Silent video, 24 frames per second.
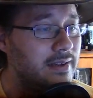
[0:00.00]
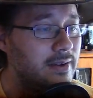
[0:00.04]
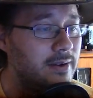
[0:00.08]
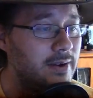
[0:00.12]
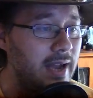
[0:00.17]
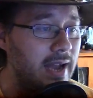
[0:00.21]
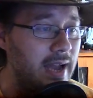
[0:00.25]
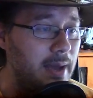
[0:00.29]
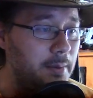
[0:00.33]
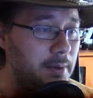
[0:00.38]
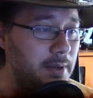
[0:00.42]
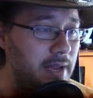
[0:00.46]

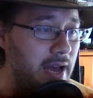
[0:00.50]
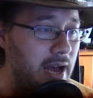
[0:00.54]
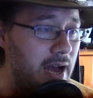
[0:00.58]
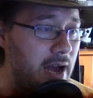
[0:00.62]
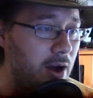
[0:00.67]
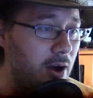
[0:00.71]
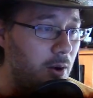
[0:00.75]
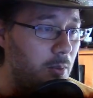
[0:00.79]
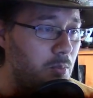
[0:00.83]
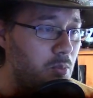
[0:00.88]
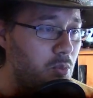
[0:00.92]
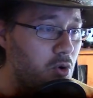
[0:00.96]
Okay, but
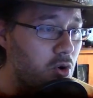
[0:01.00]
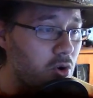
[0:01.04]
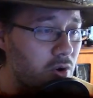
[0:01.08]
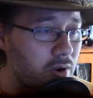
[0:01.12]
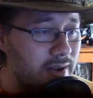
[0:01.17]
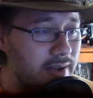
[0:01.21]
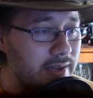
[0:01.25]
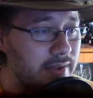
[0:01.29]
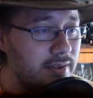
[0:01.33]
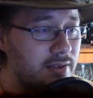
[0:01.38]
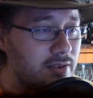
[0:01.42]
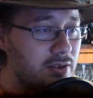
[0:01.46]
now,
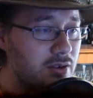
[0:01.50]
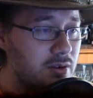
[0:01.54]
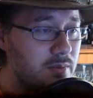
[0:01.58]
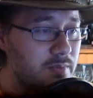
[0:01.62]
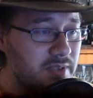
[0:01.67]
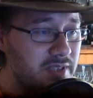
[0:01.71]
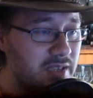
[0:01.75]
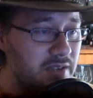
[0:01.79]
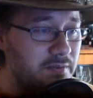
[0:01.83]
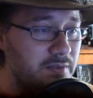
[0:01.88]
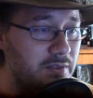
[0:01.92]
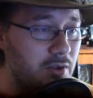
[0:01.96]
more in
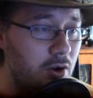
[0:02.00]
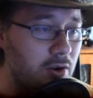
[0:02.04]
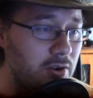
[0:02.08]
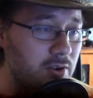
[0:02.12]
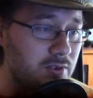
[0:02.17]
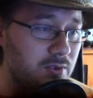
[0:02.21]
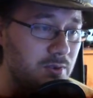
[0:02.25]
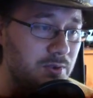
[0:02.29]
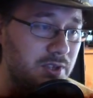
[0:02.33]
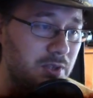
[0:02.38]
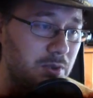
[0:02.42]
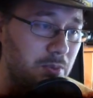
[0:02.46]
terms of Dark
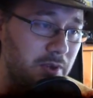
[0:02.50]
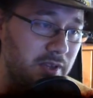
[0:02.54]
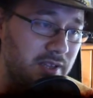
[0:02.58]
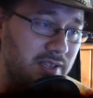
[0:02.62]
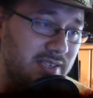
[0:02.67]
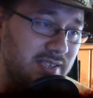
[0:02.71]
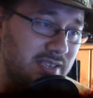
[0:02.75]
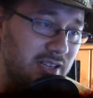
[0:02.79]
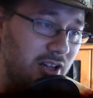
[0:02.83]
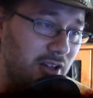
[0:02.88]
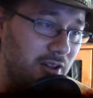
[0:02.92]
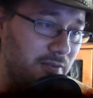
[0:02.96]
Souls 3
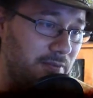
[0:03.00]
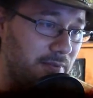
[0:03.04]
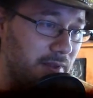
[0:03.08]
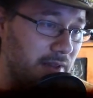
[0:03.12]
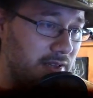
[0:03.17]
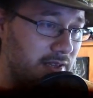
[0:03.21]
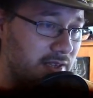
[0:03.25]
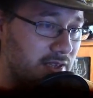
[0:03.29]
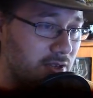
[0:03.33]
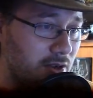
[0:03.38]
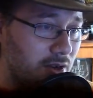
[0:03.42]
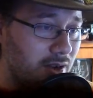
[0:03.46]
itself.
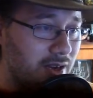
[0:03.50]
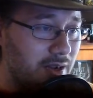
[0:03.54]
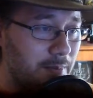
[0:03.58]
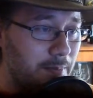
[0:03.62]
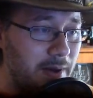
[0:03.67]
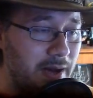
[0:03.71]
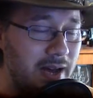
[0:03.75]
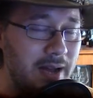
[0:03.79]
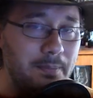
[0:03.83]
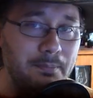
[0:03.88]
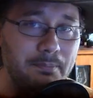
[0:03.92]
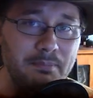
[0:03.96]
Let's talk
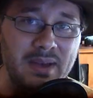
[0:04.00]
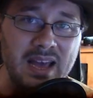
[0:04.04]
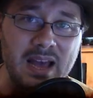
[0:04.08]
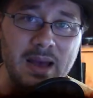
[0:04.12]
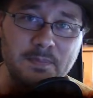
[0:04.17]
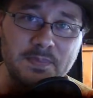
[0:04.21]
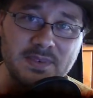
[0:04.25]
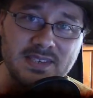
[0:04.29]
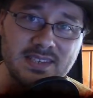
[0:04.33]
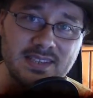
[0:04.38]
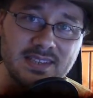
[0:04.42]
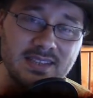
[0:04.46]
about
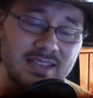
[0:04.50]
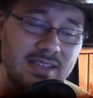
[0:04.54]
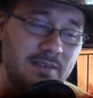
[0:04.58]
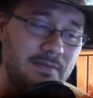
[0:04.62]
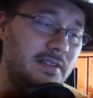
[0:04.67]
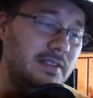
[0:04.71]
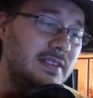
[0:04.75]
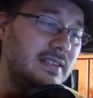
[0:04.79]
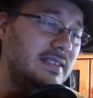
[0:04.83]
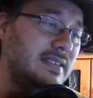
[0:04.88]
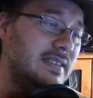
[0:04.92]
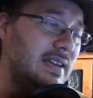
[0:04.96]
maps and
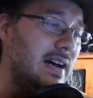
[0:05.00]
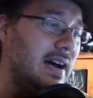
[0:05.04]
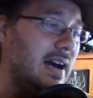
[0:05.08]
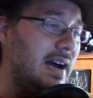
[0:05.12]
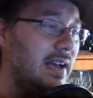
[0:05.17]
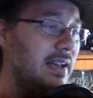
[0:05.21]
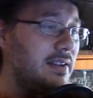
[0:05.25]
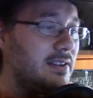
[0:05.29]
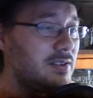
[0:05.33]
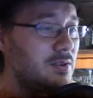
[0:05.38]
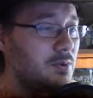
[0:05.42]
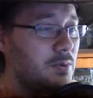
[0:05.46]
level
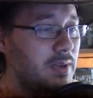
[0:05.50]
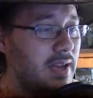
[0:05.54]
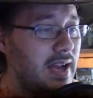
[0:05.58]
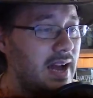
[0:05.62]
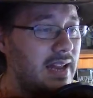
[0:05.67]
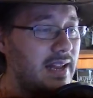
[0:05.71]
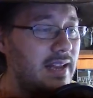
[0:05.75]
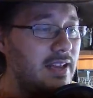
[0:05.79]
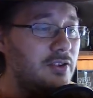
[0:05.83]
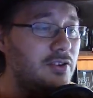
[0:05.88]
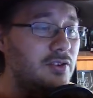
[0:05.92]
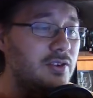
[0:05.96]
design. So we
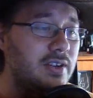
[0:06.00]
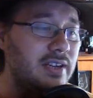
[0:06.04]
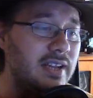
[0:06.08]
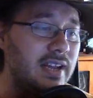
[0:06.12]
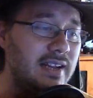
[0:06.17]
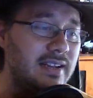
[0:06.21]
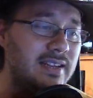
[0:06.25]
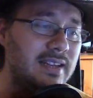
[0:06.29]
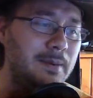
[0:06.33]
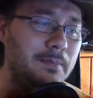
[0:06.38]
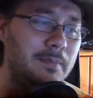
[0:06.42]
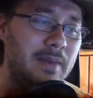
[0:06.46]
got
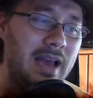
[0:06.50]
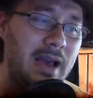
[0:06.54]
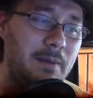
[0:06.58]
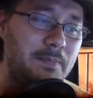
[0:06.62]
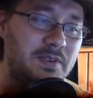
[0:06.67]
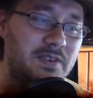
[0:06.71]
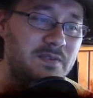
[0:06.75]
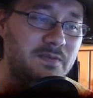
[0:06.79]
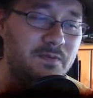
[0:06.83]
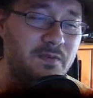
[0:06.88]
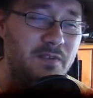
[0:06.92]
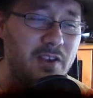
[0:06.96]
interconnecting
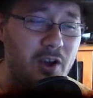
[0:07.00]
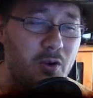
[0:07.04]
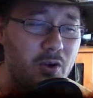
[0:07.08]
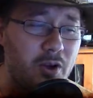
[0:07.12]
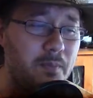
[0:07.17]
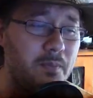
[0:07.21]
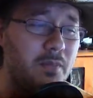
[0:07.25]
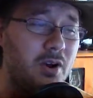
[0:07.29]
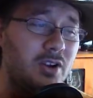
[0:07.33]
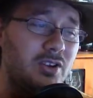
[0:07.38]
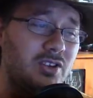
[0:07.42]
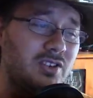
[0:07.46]
maps very
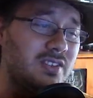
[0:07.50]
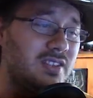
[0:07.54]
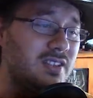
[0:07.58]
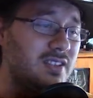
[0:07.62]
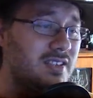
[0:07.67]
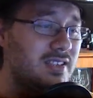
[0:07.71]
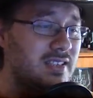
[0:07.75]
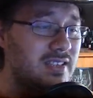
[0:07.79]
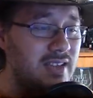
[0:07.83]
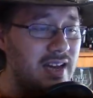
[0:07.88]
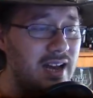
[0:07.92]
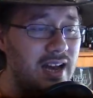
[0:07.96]
much in the
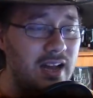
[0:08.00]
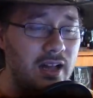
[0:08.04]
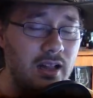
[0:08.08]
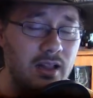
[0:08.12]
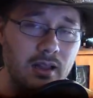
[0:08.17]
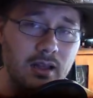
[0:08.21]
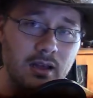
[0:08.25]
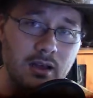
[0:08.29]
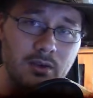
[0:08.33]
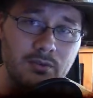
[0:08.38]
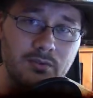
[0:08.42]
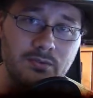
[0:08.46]

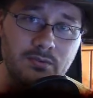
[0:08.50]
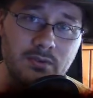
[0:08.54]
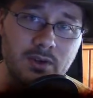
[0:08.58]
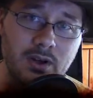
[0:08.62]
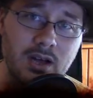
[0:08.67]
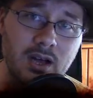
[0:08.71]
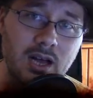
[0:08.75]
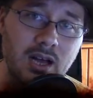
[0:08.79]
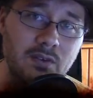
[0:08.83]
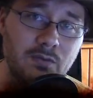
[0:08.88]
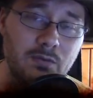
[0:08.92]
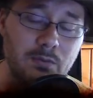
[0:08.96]
style of
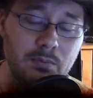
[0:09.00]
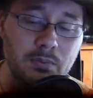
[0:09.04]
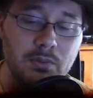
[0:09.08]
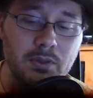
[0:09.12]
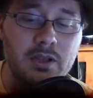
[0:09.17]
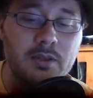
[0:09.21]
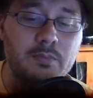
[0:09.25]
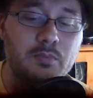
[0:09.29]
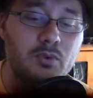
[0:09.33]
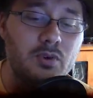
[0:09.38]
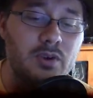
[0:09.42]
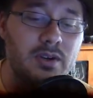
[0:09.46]

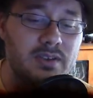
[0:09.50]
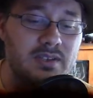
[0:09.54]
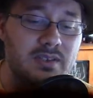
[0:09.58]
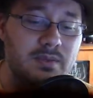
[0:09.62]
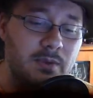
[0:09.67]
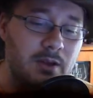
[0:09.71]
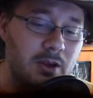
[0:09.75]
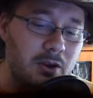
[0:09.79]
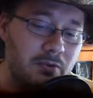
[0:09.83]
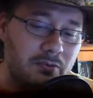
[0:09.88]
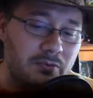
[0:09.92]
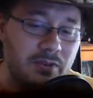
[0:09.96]
Bloodborne. As a
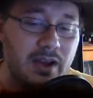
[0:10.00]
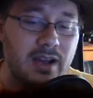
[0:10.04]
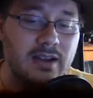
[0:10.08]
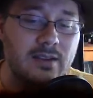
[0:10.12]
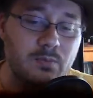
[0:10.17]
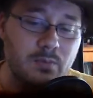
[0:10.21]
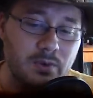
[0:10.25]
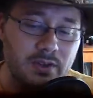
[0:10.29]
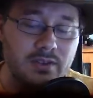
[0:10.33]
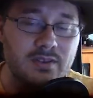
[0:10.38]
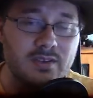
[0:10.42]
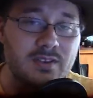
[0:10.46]
matter of
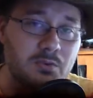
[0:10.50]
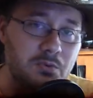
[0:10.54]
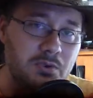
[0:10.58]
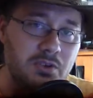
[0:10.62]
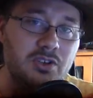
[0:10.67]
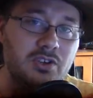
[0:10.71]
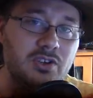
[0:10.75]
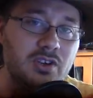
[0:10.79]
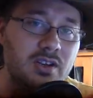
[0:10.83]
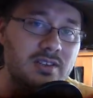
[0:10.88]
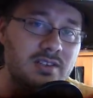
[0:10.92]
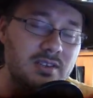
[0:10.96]
fact, one of the
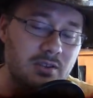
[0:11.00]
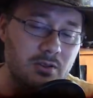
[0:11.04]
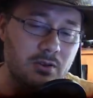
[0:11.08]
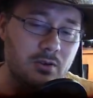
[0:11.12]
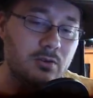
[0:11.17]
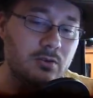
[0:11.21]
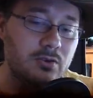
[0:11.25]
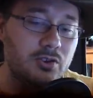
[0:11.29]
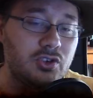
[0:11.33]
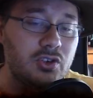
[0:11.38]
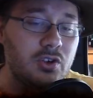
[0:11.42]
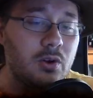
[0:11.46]
screenshots
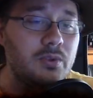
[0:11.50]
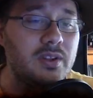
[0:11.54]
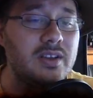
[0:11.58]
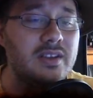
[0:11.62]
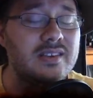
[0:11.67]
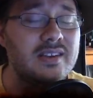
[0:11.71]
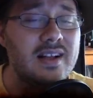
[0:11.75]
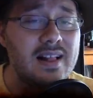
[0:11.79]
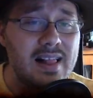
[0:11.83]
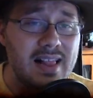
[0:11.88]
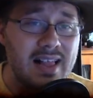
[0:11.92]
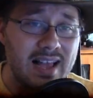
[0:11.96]
clearly showed
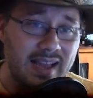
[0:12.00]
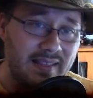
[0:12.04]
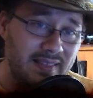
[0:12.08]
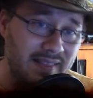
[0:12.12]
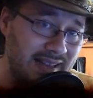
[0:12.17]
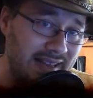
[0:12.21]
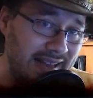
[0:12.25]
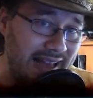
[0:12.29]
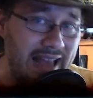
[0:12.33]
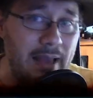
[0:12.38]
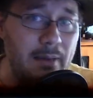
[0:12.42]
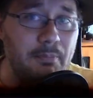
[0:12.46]
this, and the
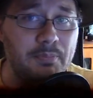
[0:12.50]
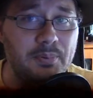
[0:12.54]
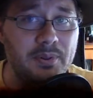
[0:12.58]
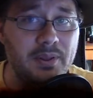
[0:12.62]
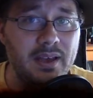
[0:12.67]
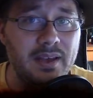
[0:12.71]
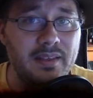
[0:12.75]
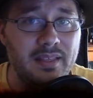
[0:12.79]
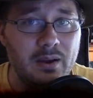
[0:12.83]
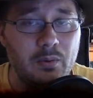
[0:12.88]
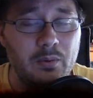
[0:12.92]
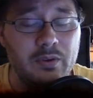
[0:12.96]

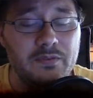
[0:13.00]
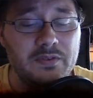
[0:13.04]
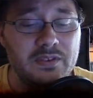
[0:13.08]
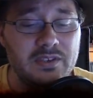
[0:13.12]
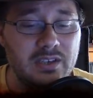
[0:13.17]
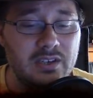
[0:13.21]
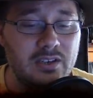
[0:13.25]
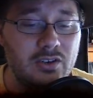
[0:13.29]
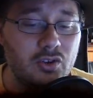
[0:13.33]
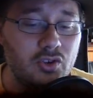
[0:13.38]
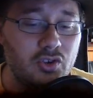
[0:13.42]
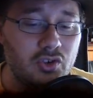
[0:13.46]
gameplay that we've
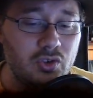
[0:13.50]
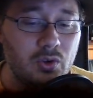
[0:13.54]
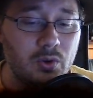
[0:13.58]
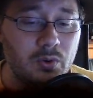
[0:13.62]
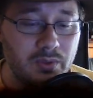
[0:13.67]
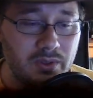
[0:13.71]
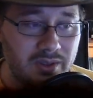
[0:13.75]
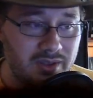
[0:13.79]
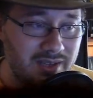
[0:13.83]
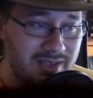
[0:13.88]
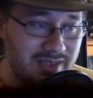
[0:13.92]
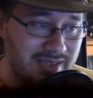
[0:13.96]
seen
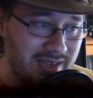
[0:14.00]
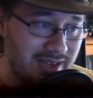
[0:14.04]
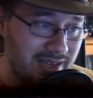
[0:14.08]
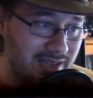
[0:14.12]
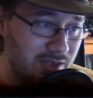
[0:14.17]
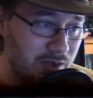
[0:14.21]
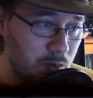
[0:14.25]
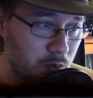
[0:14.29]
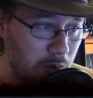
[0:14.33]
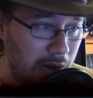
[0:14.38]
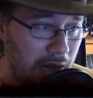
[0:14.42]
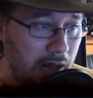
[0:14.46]
showed this
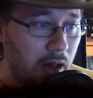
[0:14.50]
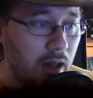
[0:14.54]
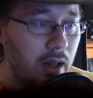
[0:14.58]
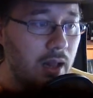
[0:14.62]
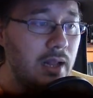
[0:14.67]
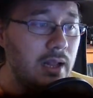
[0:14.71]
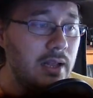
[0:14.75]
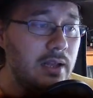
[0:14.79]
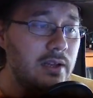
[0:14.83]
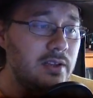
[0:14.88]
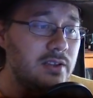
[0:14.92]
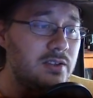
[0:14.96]
as well.
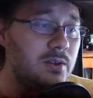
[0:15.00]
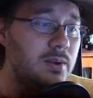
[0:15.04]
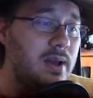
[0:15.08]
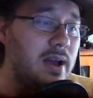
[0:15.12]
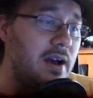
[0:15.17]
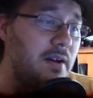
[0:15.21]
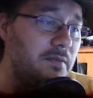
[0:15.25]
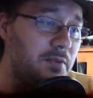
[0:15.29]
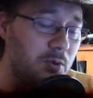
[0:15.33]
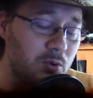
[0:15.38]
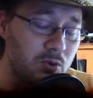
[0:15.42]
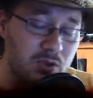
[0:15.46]
So you
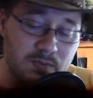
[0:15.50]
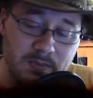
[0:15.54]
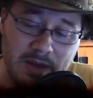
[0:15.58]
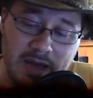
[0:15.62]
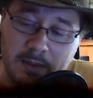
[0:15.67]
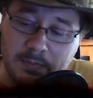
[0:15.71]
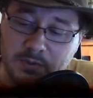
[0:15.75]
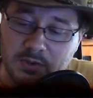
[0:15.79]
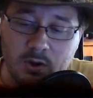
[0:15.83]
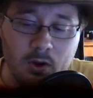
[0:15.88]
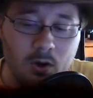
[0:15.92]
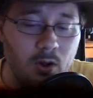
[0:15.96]
have those
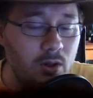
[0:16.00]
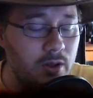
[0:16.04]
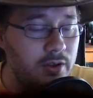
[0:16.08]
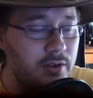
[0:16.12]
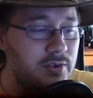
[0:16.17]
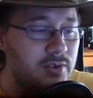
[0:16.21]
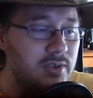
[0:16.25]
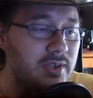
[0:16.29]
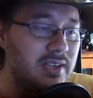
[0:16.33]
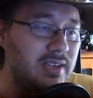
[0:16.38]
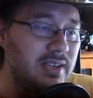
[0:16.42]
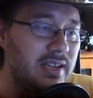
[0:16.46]
maps all
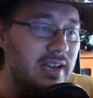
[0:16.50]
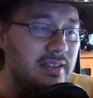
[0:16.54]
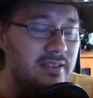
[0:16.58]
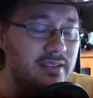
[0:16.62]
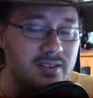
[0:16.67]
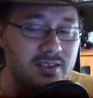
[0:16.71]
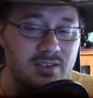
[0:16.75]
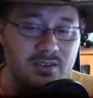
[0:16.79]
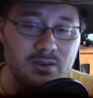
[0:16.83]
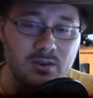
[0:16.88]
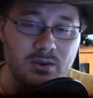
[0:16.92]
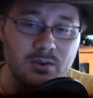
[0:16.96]

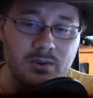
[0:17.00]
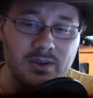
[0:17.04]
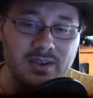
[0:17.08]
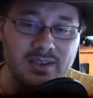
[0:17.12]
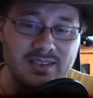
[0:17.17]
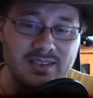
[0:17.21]
interconnected, so it